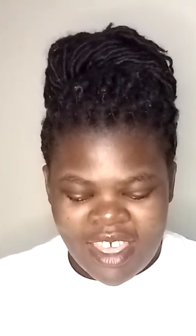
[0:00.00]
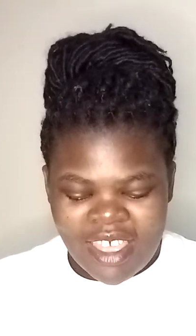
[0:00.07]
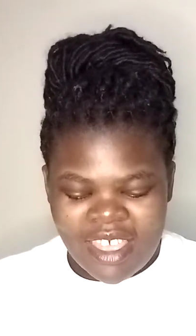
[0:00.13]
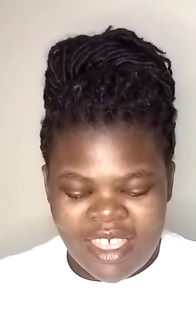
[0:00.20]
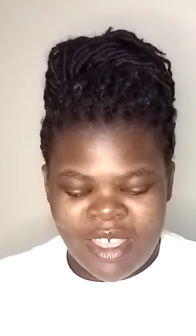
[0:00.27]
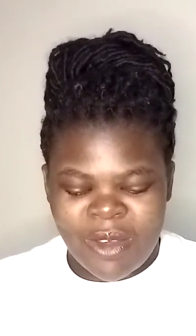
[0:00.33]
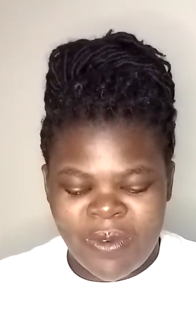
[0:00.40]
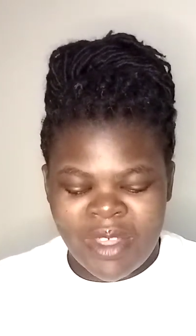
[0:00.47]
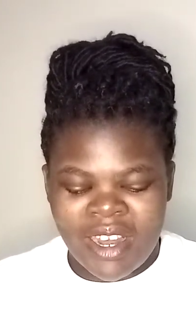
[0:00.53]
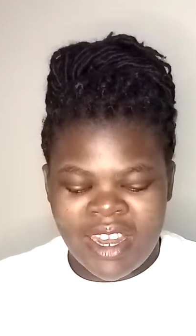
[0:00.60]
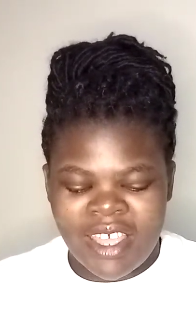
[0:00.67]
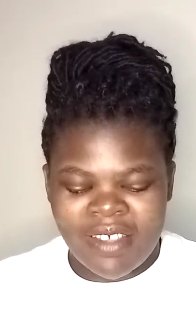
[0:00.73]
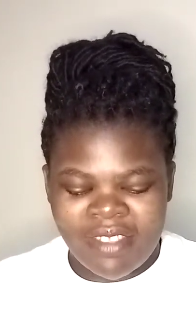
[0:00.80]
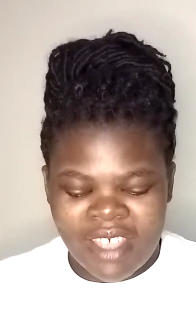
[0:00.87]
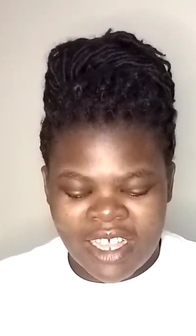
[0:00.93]
you will
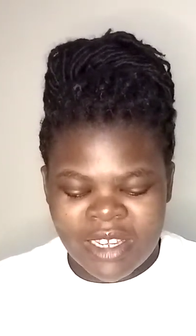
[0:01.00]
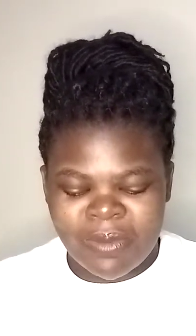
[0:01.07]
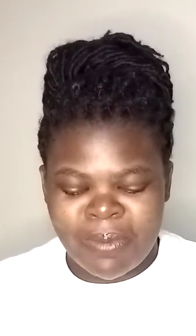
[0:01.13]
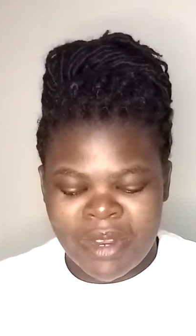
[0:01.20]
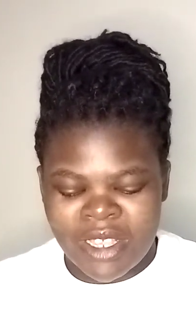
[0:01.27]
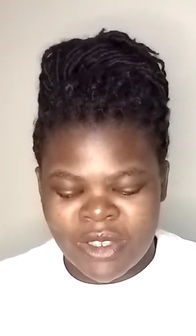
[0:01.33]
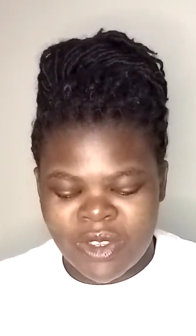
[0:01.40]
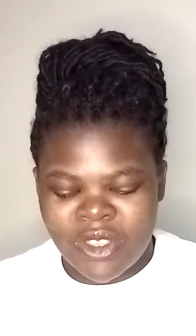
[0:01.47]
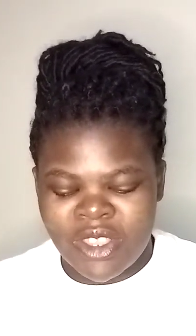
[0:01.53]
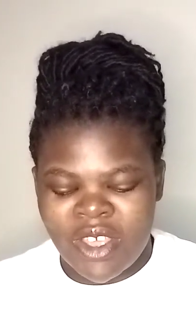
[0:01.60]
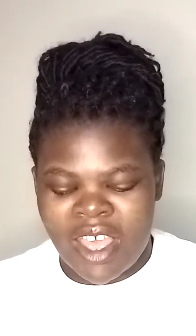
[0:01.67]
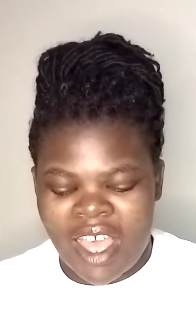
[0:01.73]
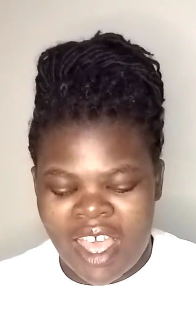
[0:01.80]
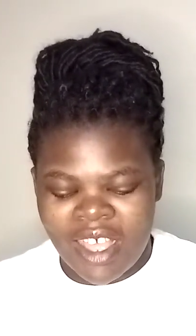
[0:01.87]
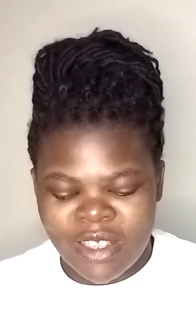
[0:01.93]
leave that place with your
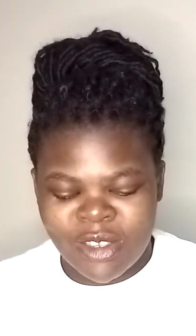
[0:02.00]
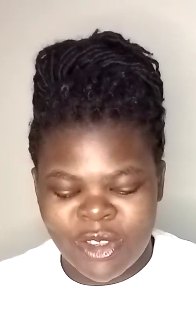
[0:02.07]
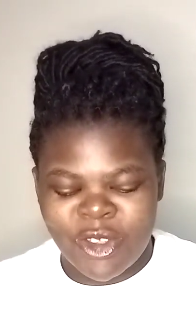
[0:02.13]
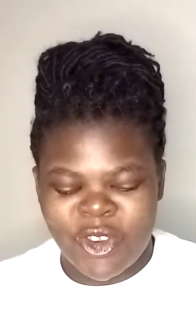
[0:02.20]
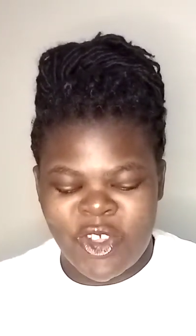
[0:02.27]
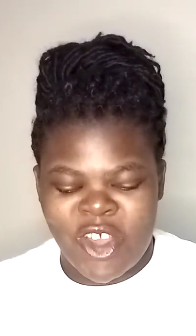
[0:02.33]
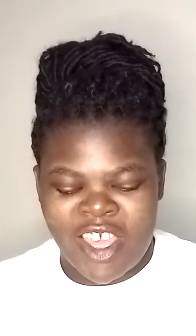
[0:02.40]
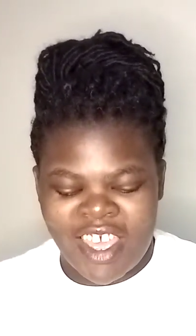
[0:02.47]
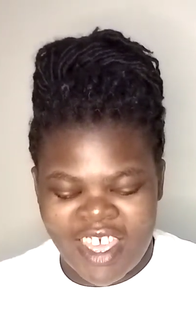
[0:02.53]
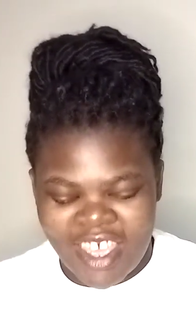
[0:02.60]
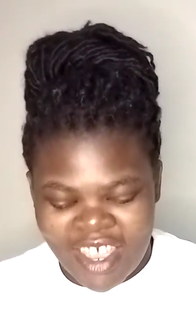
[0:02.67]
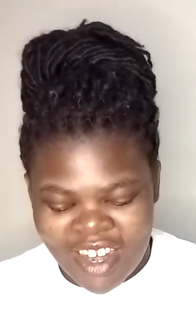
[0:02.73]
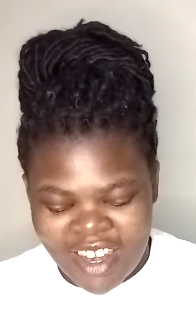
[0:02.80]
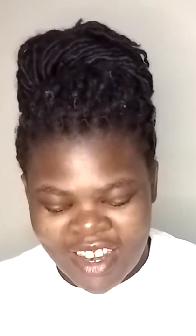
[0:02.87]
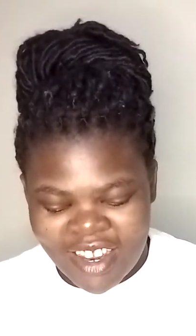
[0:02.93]
hands on your head.